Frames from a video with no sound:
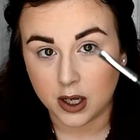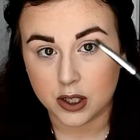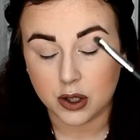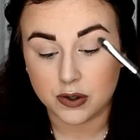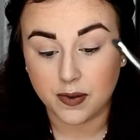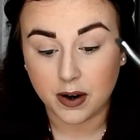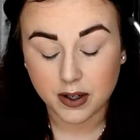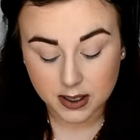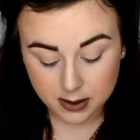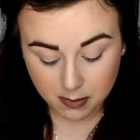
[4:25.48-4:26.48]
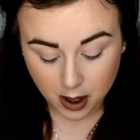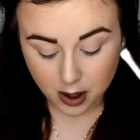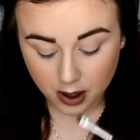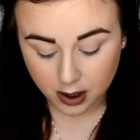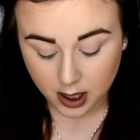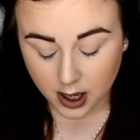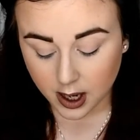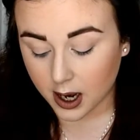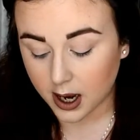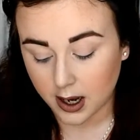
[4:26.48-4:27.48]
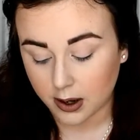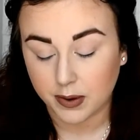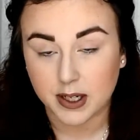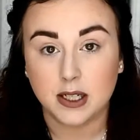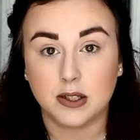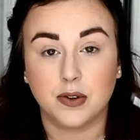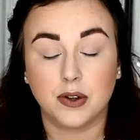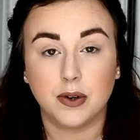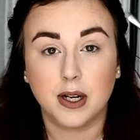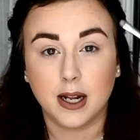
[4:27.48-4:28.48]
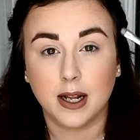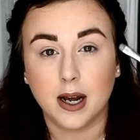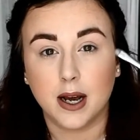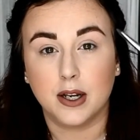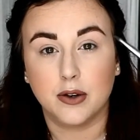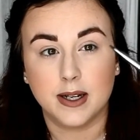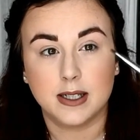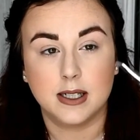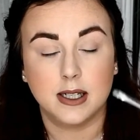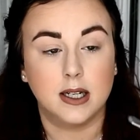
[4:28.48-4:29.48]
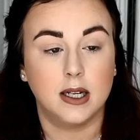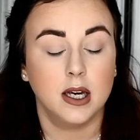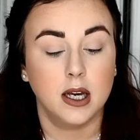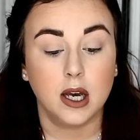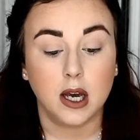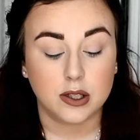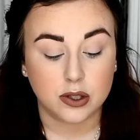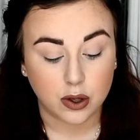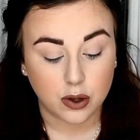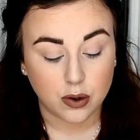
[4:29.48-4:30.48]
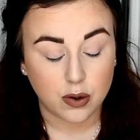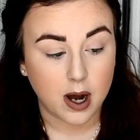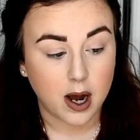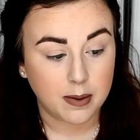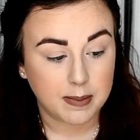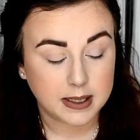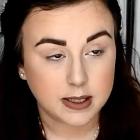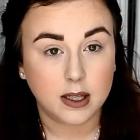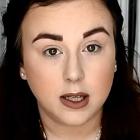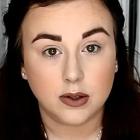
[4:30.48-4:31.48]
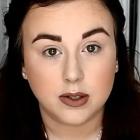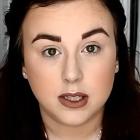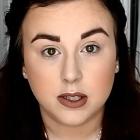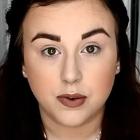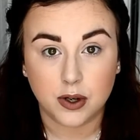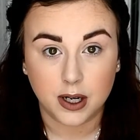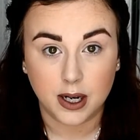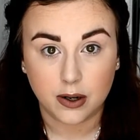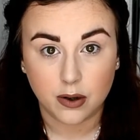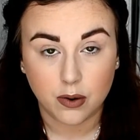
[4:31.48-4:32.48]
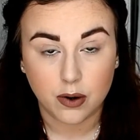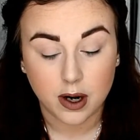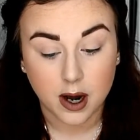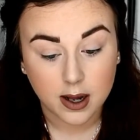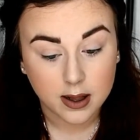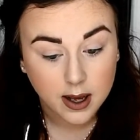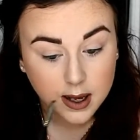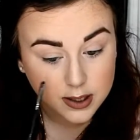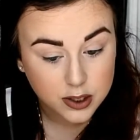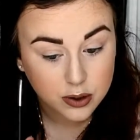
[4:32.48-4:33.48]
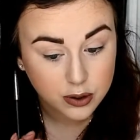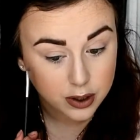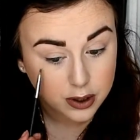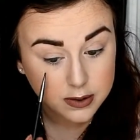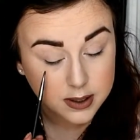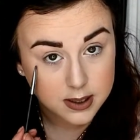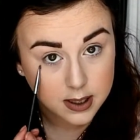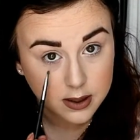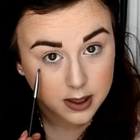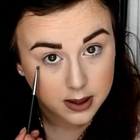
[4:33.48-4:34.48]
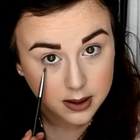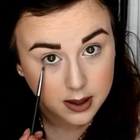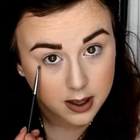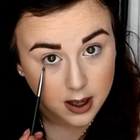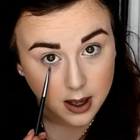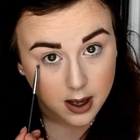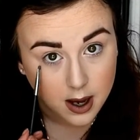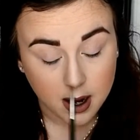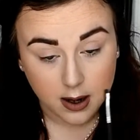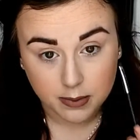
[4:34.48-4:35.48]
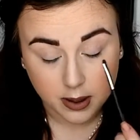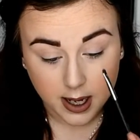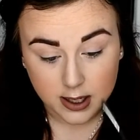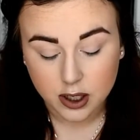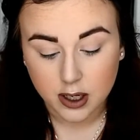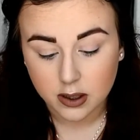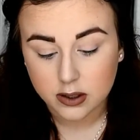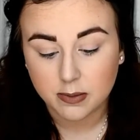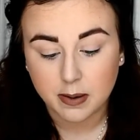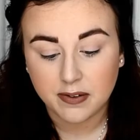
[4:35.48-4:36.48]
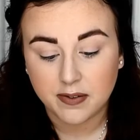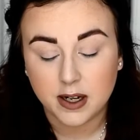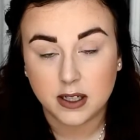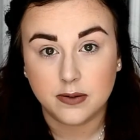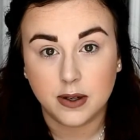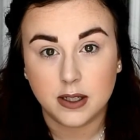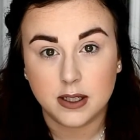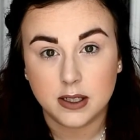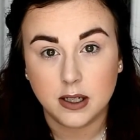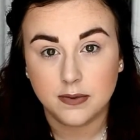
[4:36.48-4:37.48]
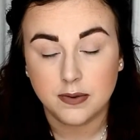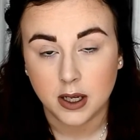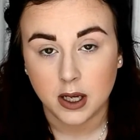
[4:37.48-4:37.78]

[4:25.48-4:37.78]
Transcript: So it's very small. It retails for $3.99 USD. So I basically use this for an inner corner highlight. You could use this underneath the lash line also, but I find it's very stiff.